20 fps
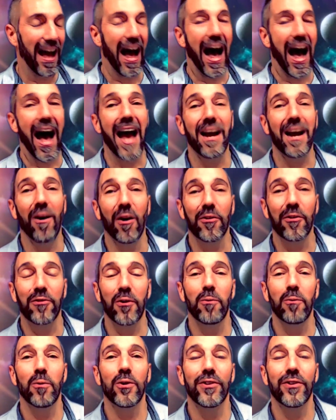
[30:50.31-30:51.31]
I also
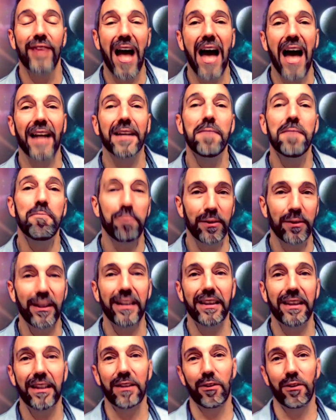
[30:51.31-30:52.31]
will not
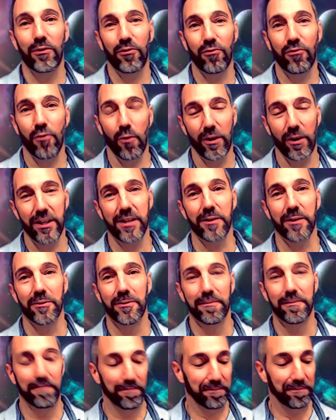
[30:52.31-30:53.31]
completely destroy you.
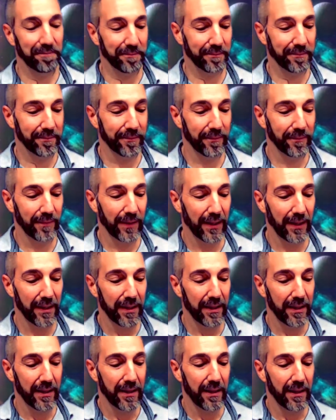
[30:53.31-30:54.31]

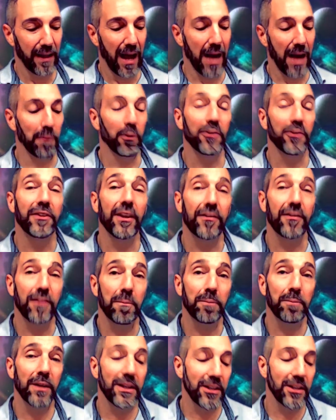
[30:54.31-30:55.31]
I will
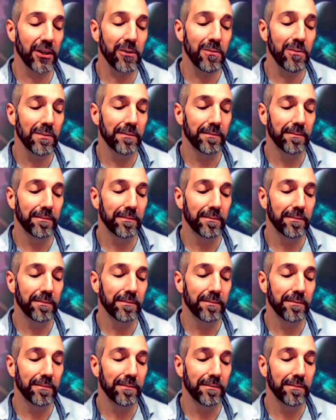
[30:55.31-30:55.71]
discipline you,